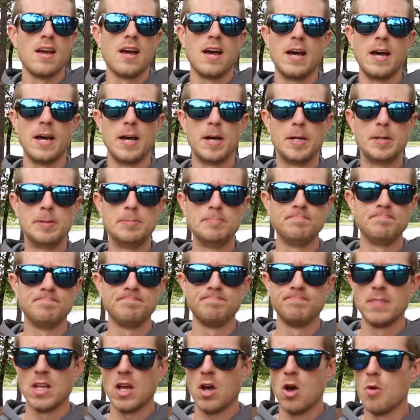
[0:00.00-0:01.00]

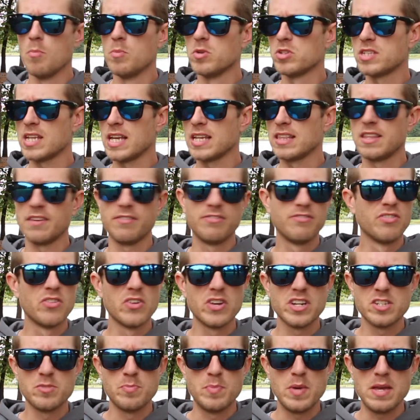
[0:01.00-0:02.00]
almost like the
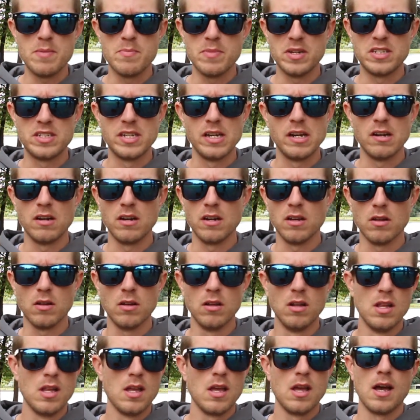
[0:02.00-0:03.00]
Frisbee material